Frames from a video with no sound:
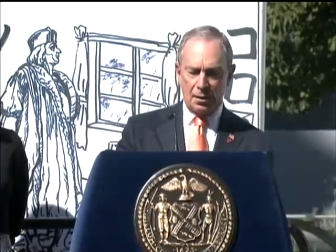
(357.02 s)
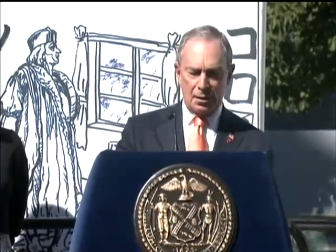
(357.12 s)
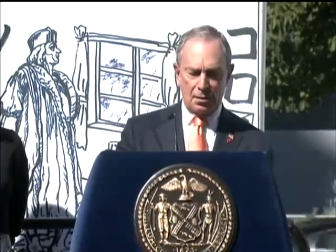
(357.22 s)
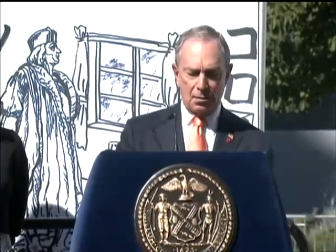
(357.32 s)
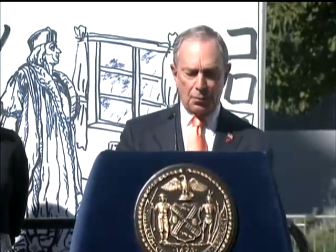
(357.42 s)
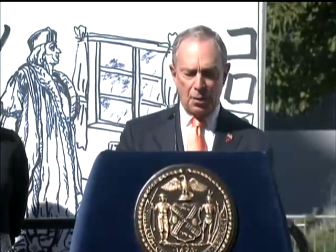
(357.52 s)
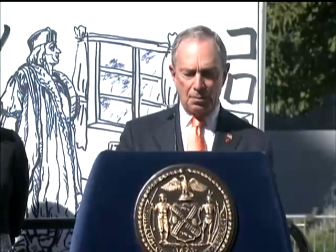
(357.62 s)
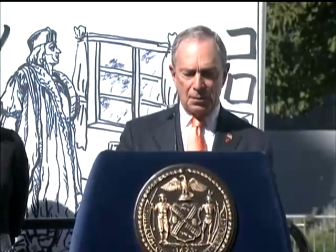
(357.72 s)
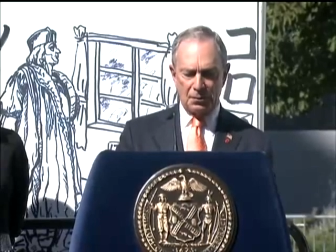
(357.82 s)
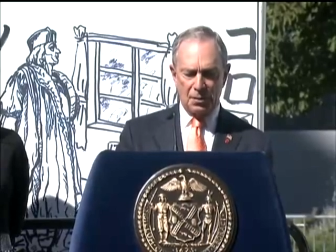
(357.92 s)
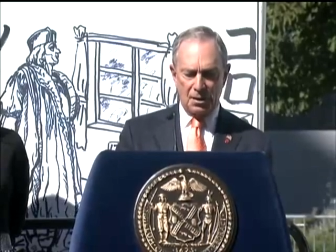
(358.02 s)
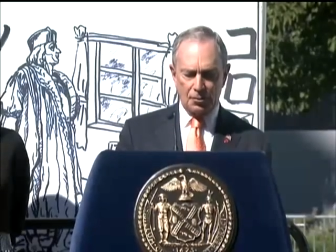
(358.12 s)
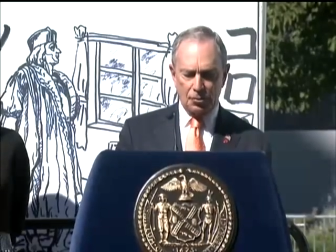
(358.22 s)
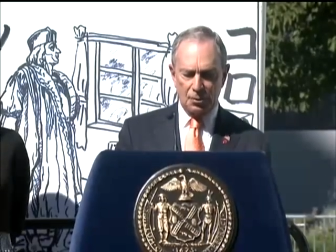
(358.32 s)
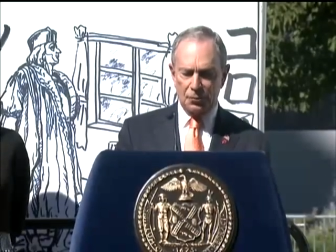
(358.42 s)
The Department of
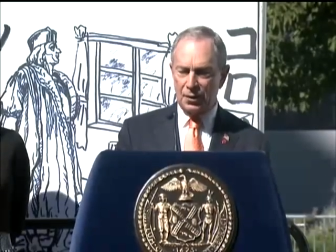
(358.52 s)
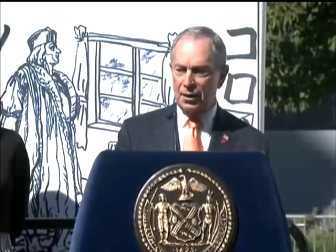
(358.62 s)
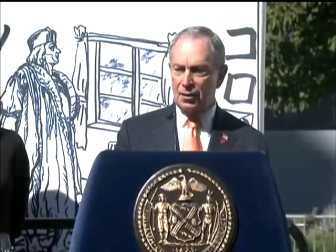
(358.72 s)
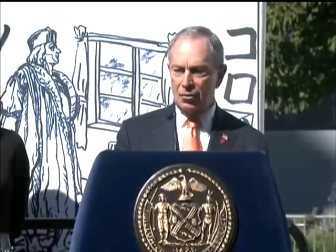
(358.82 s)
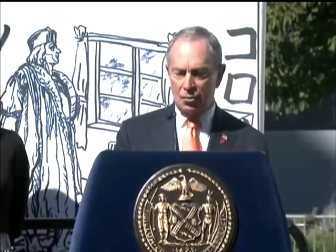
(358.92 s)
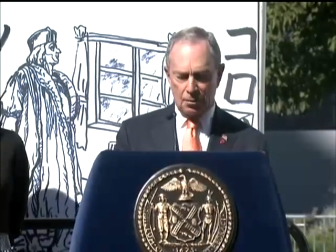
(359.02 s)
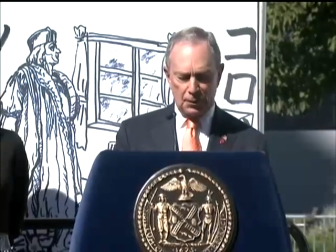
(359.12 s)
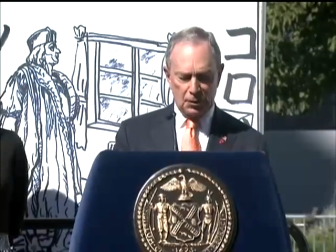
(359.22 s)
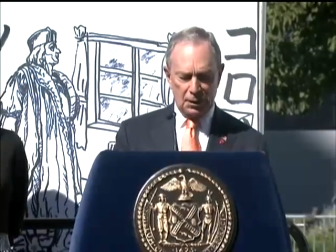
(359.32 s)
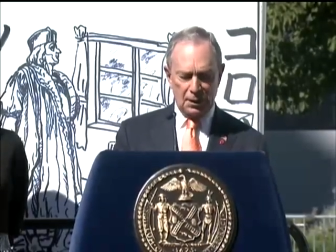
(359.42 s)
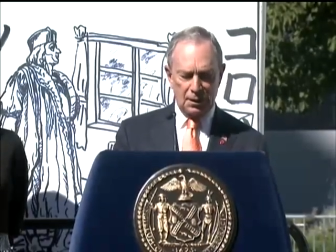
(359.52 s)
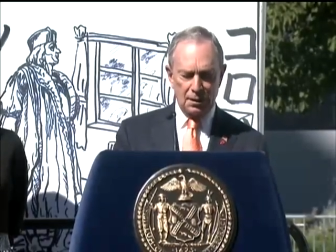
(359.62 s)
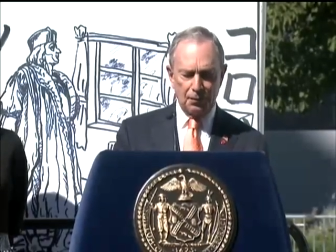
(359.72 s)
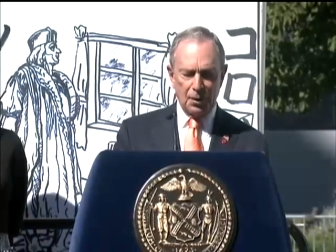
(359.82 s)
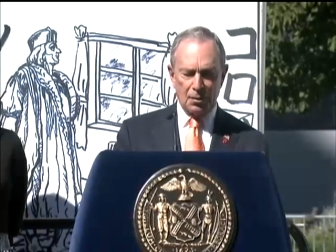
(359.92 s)
Cultural Affairs, Commissioner
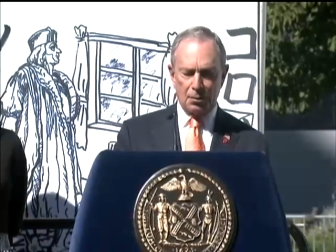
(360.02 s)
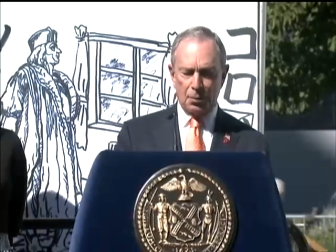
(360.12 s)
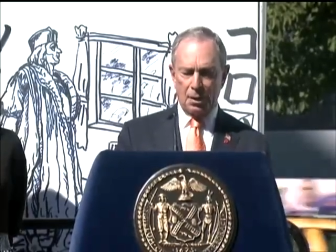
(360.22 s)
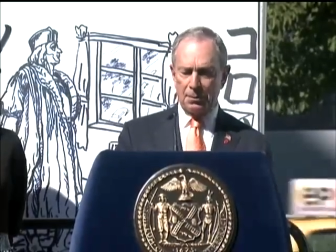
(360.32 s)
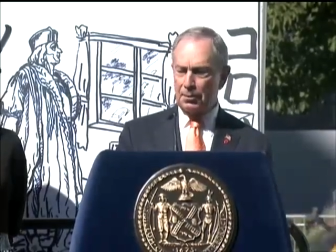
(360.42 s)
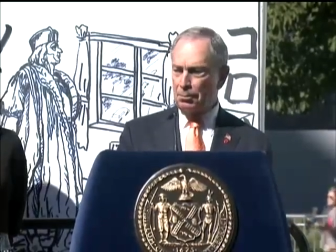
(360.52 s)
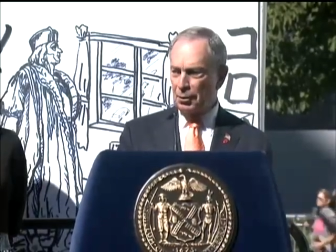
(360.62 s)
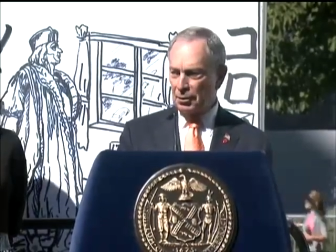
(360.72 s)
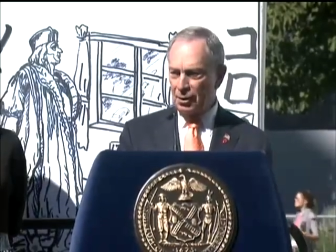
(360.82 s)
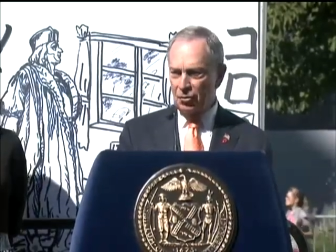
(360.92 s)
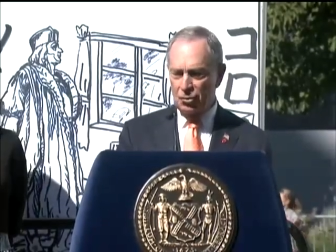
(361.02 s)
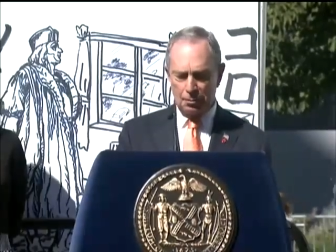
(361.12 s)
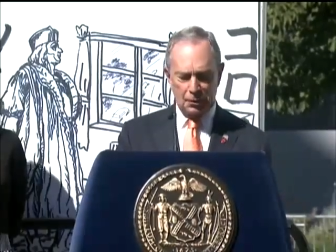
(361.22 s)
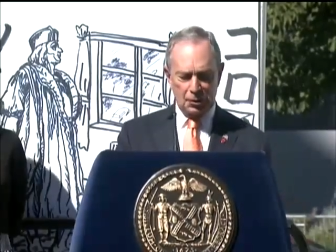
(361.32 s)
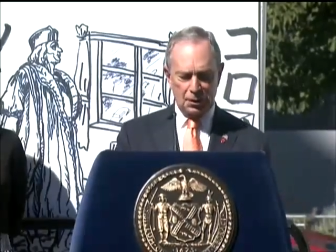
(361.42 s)
here, Department of Buildings,
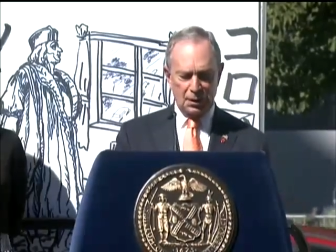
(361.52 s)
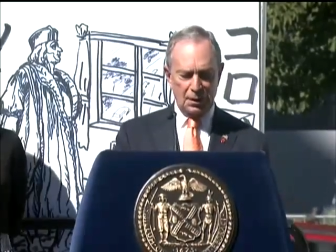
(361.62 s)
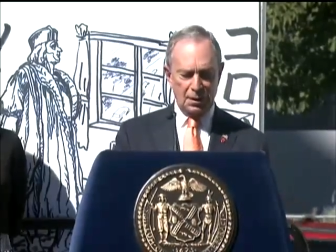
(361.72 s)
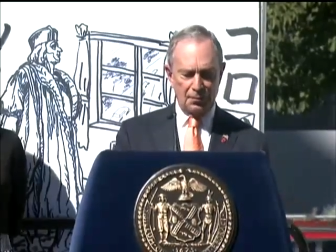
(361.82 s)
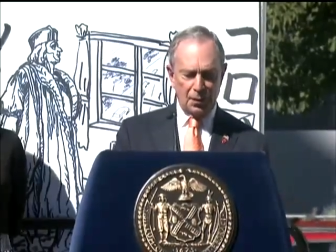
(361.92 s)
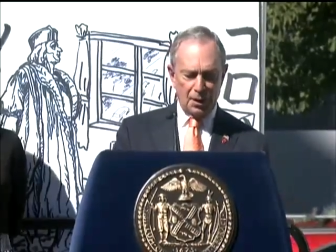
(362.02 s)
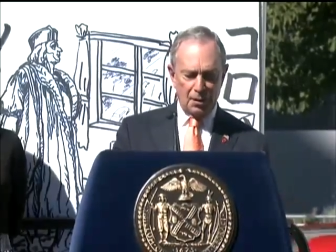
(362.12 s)
Commissioner here,